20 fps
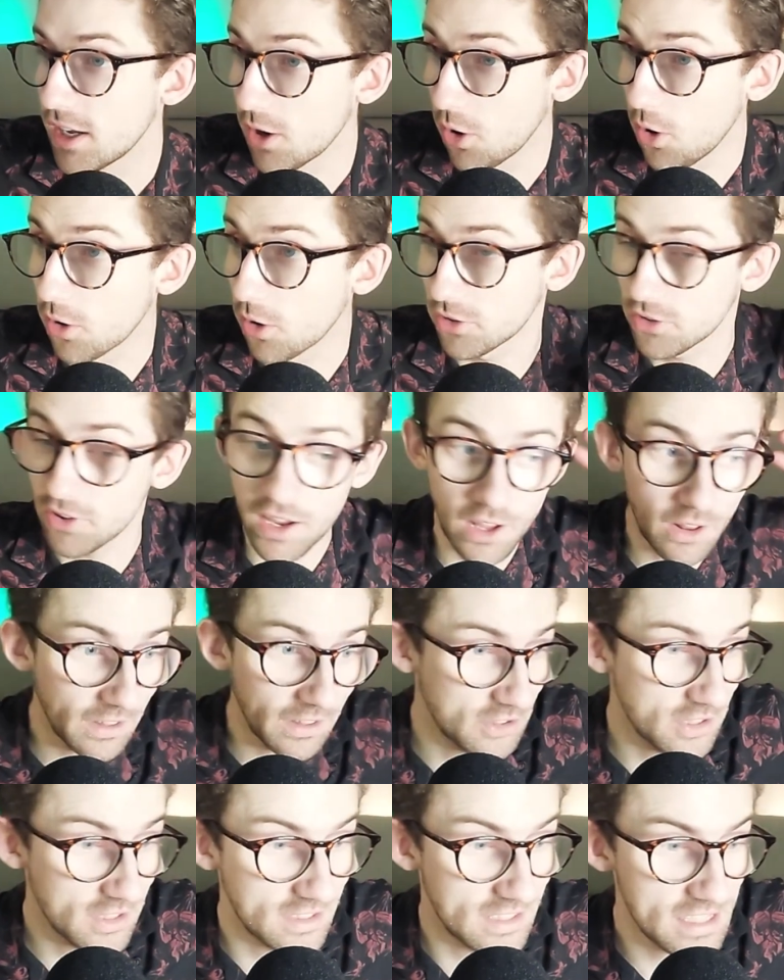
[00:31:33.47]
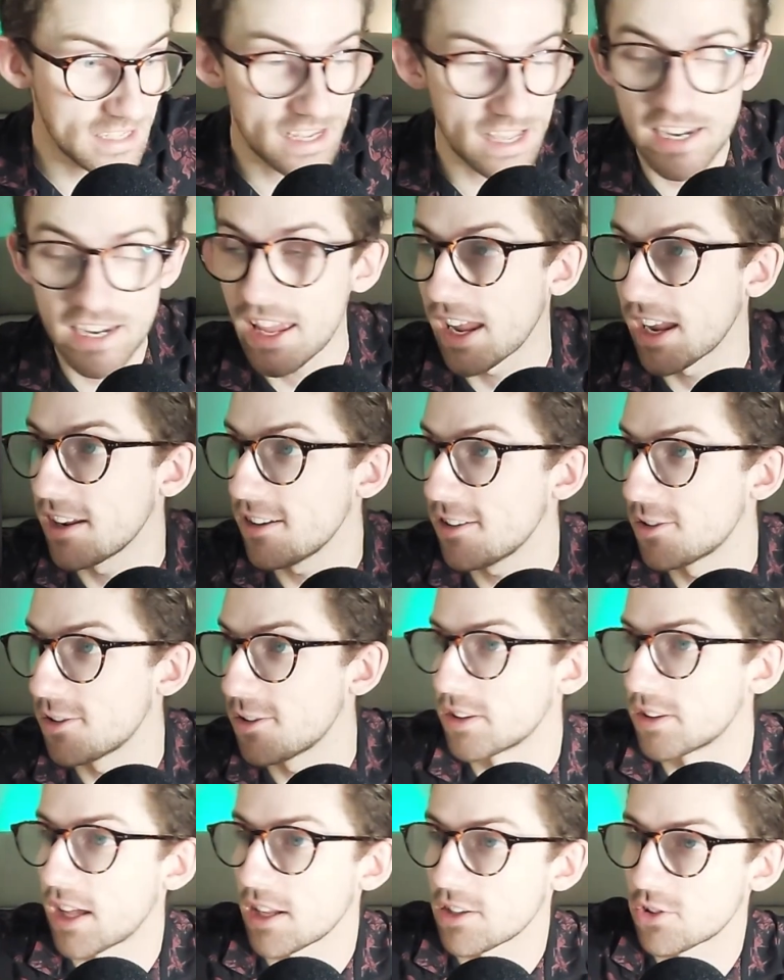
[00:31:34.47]
Oh, Sale actually did get a hand to
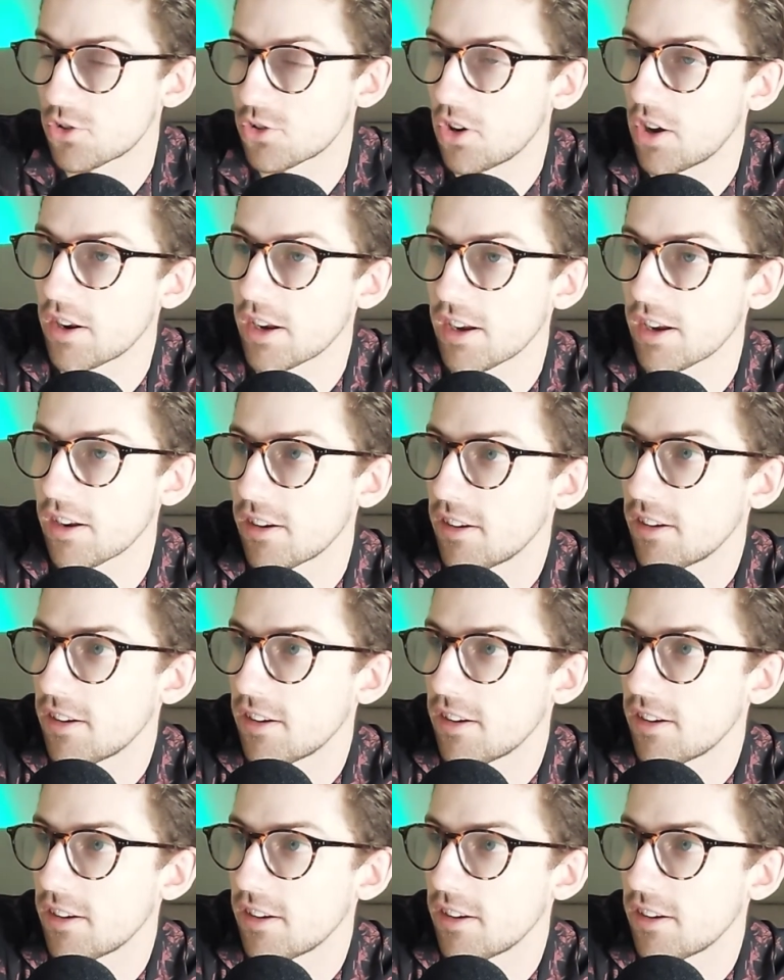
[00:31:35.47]
it, that strike.